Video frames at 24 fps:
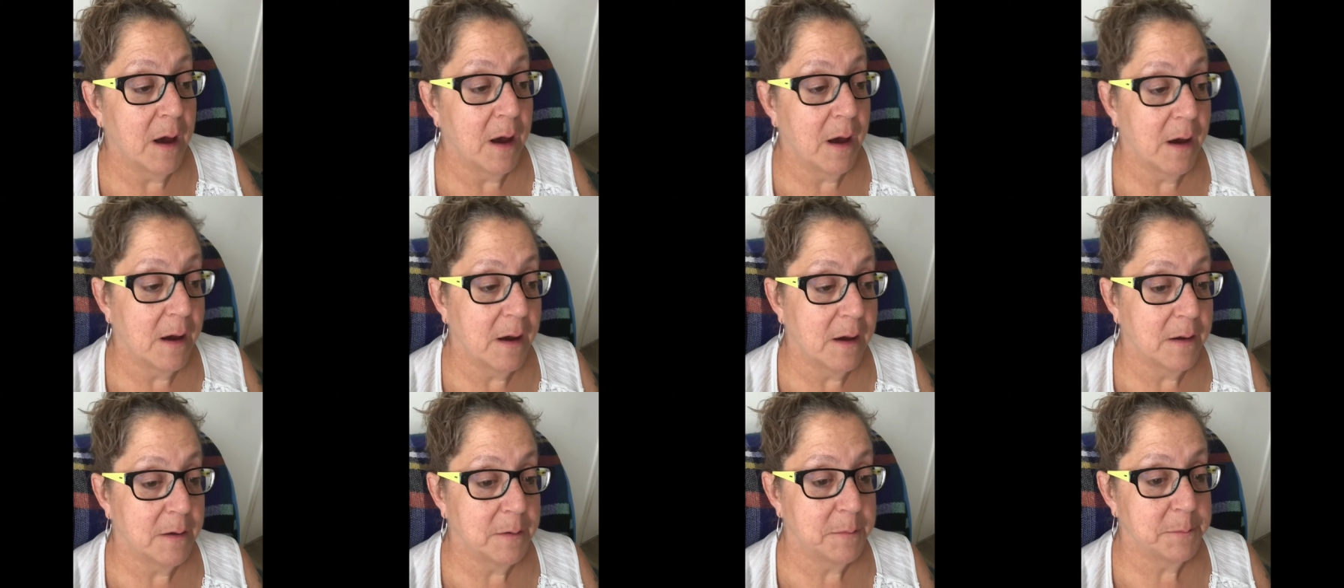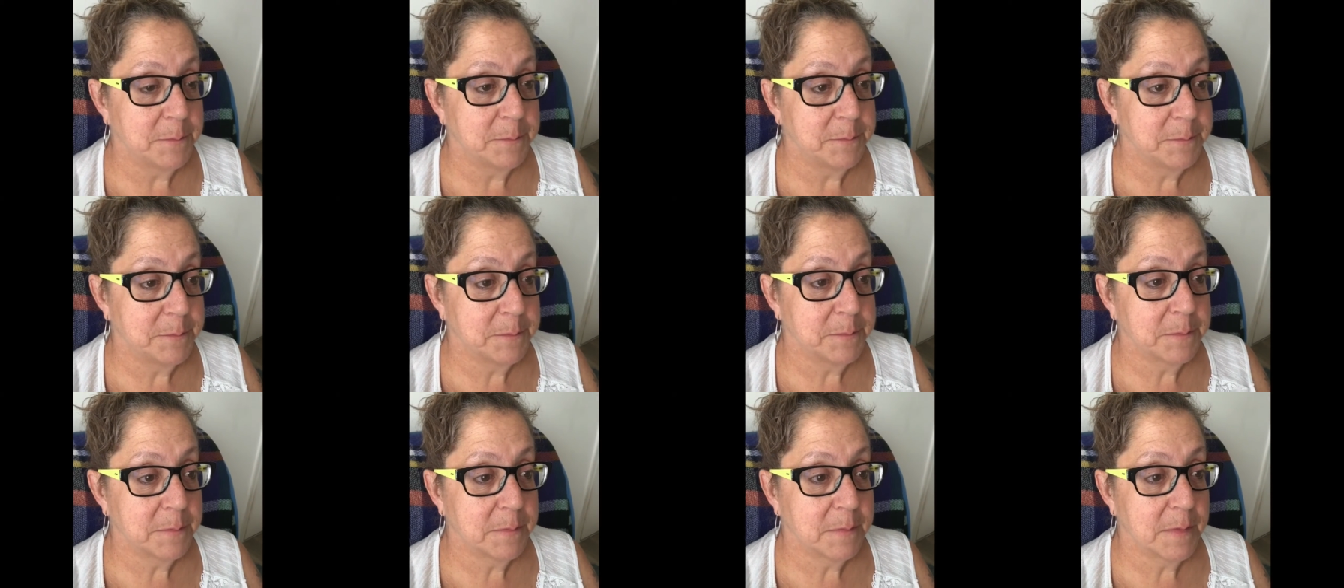Um,
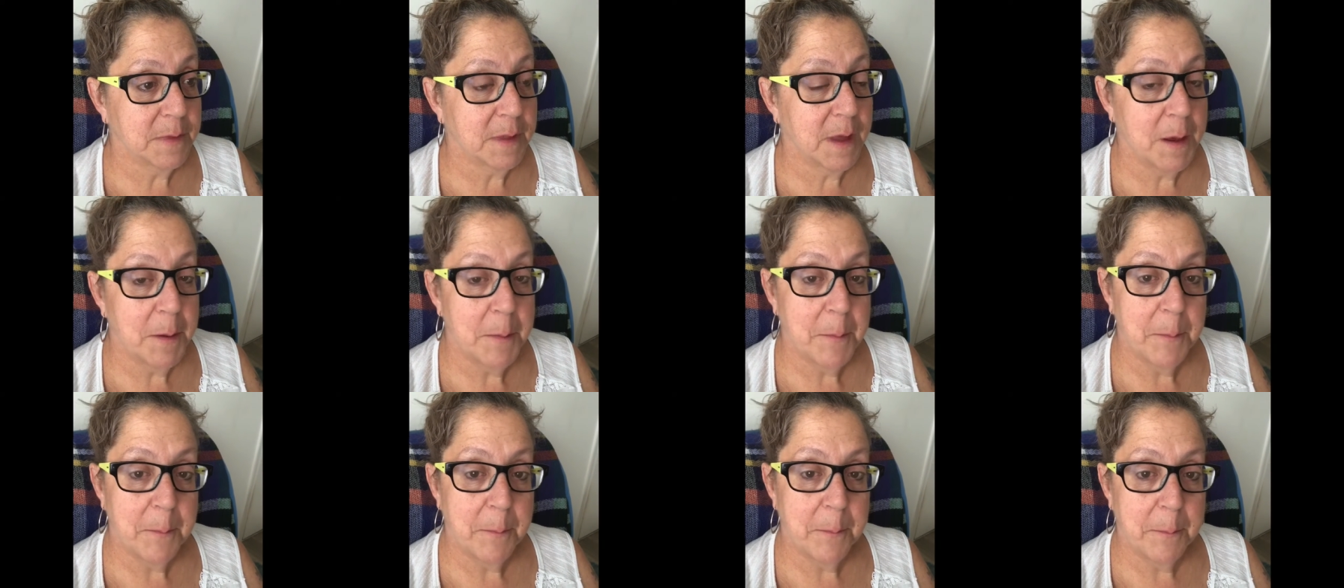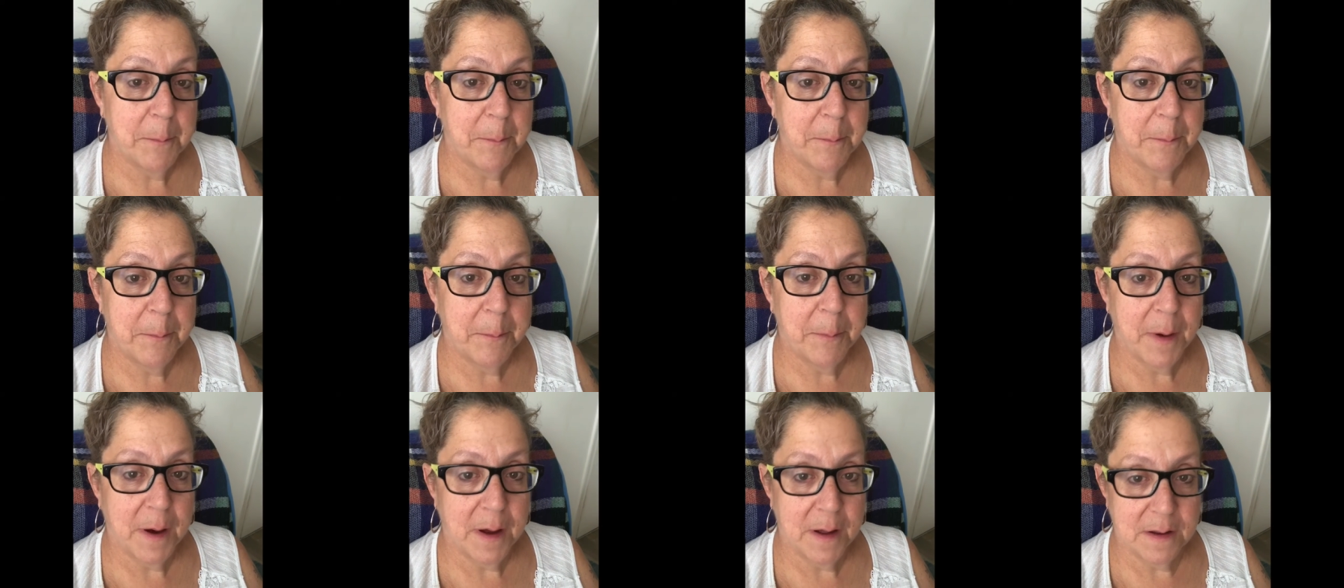
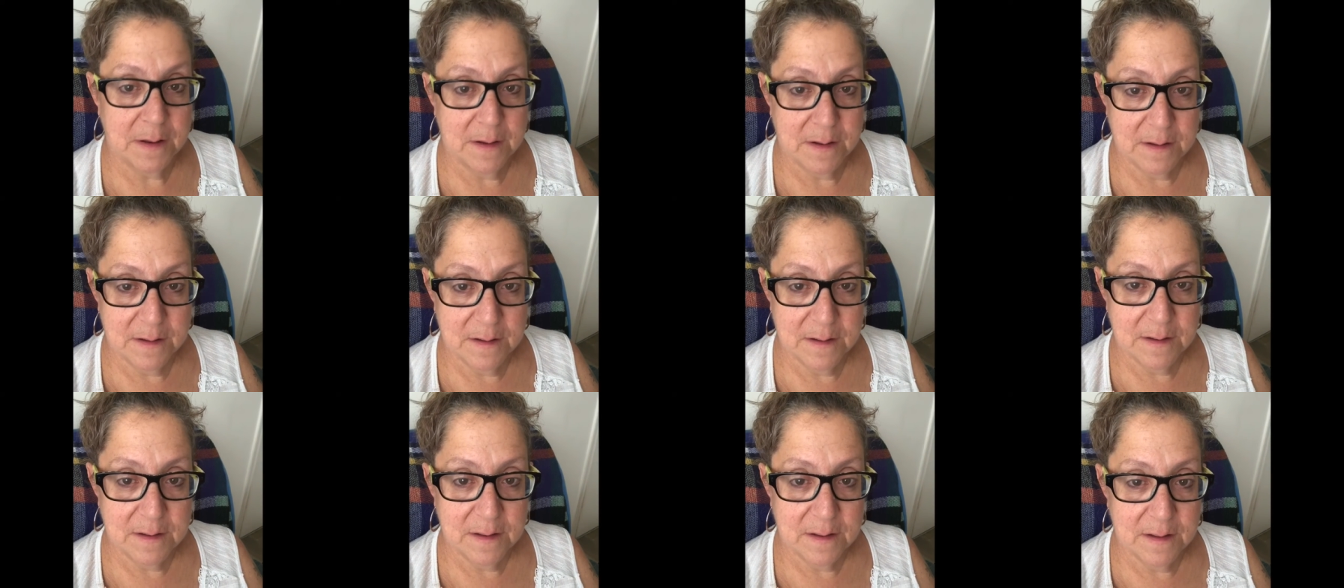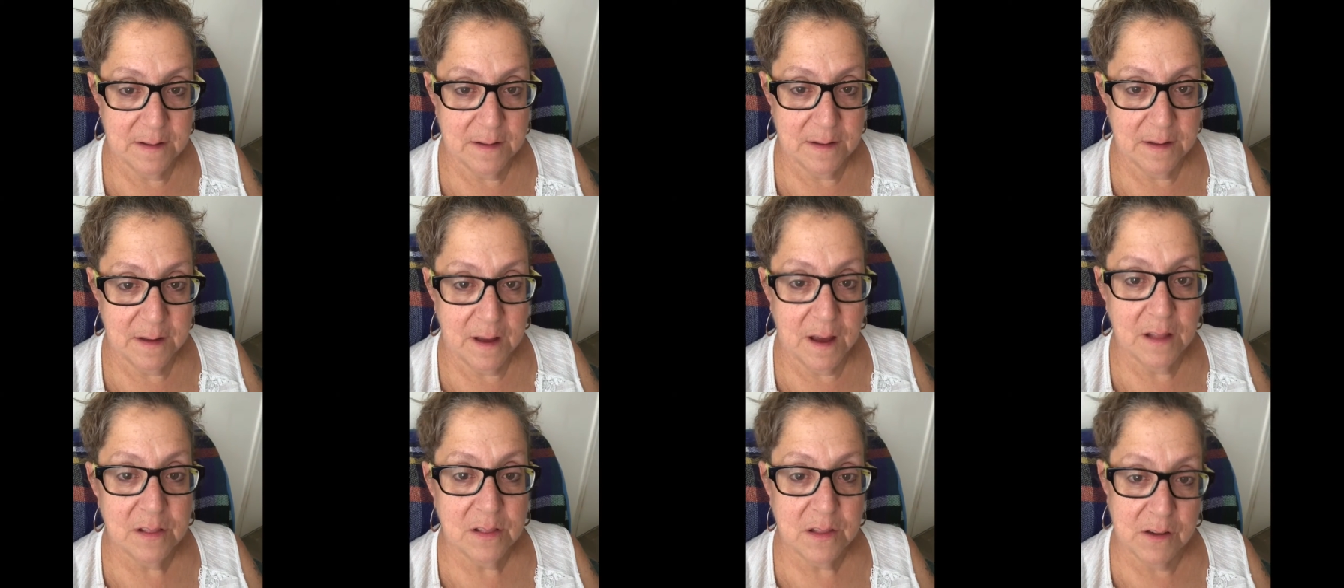but
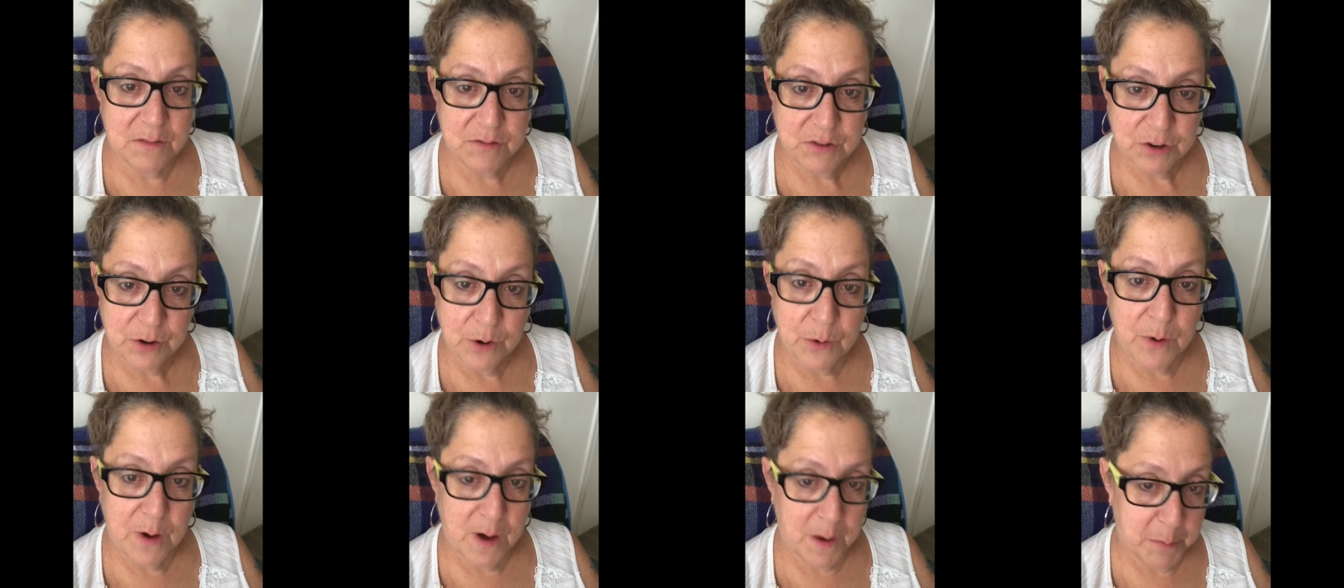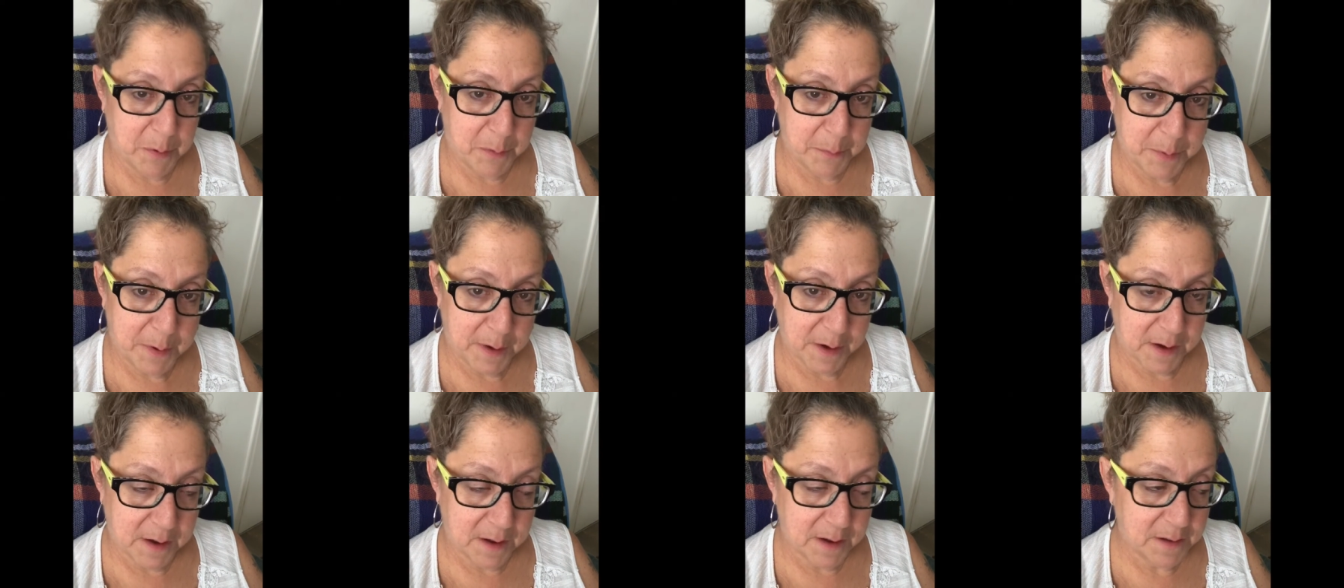I love to go apple
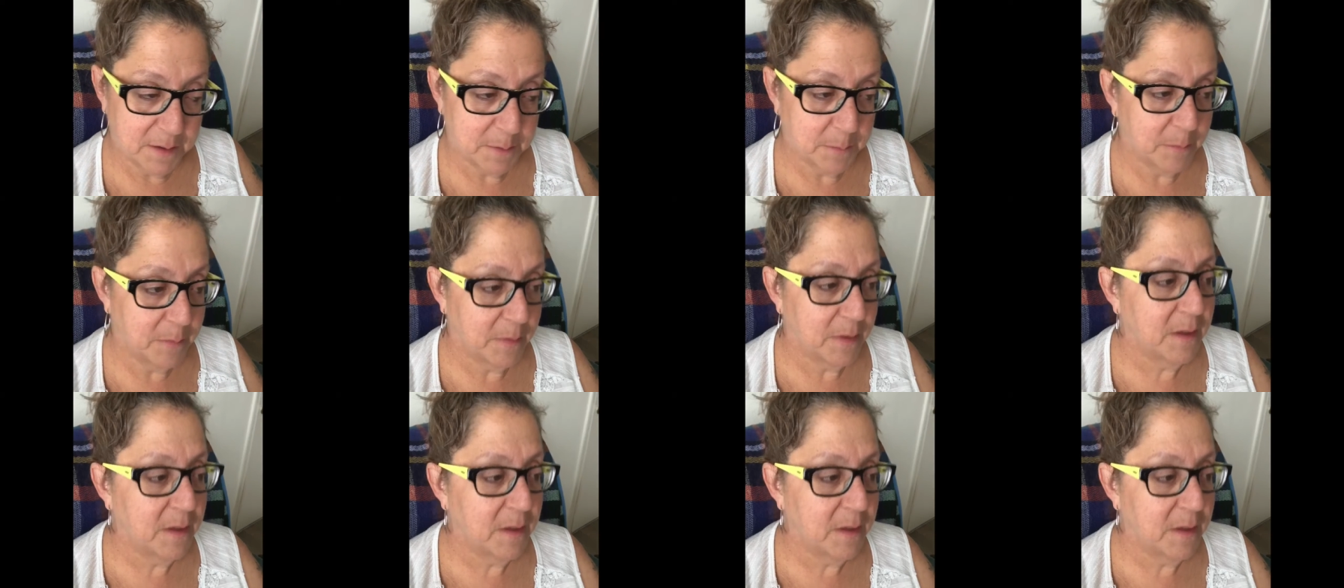picking.